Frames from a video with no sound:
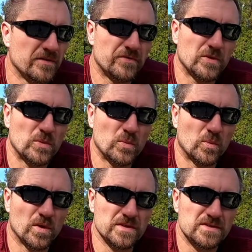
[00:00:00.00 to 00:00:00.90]
if you
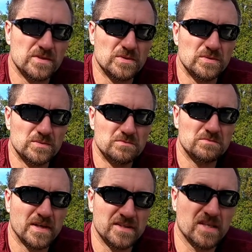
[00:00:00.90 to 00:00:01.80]
want to
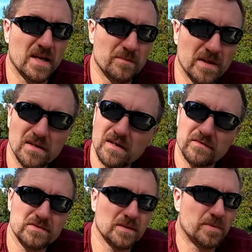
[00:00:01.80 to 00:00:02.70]
educate me,
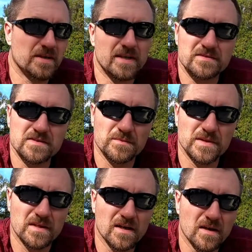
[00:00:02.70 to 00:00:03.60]
obviously put down
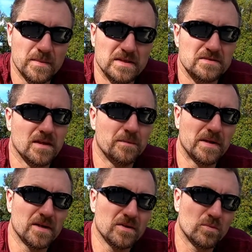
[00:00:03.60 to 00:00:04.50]
some in the comments. Let
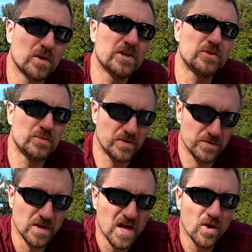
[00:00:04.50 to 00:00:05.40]
me know. What do you do?